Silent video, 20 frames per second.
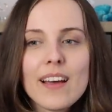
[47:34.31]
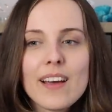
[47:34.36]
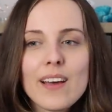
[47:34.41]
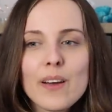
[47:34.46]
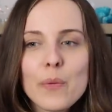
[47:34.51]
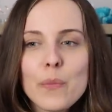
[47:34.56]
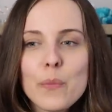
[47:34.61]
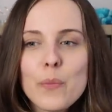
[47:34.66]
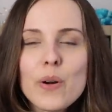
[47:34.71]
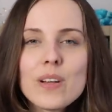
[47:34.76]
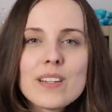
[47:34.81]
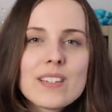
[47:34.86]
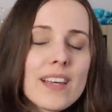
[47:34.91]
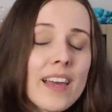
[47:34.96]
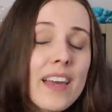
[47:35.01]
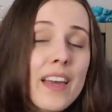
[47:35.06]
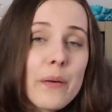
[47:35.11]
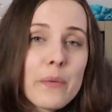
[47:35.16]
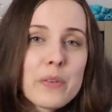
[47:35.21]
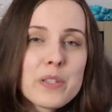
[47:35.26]
Uh, one
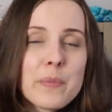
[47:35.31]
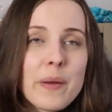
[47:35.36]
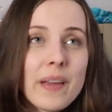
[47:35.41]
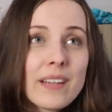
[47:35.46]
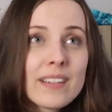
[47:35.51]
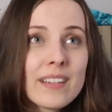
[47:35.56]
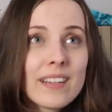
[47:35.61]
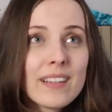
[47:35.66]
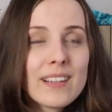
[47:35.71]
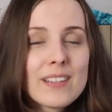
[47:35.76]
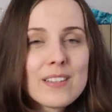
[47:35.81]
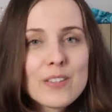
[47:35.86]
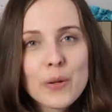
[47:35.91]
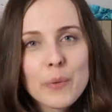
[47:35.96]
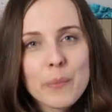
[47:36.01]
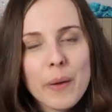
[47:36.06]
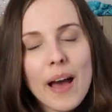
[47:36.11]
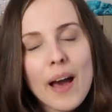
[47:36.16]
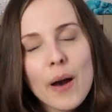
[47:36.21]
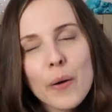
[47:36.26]
day I was spending
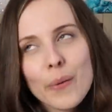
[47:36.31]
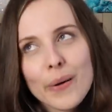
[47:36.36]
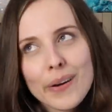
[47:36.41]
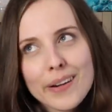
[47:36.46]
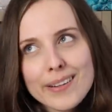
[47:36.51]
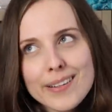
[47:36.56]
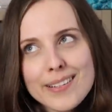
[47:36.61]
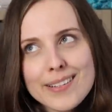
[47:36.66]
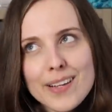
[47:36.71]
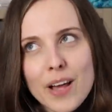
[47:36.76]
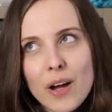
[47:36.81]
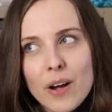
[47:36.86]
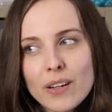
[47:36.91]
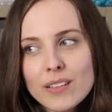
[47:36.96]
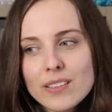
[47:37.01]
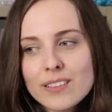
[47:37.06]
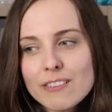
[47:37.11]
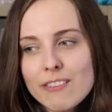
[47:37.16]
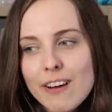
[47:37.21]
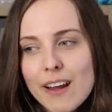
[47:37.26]
some hours
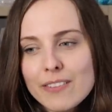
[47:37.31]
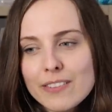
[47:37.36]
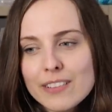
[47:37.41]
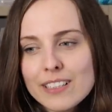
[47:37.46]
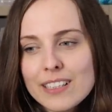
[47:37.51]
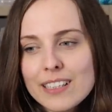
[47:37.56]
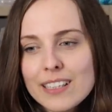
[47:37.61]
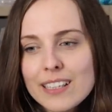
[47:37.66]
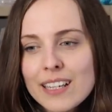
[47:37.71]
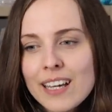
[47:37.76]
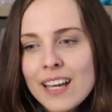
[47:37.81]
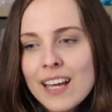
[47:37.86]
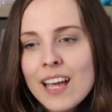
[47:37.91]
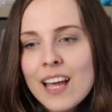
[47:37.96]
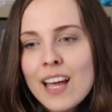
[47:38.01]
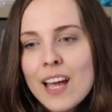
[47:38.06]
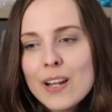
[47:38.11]
on Ravelry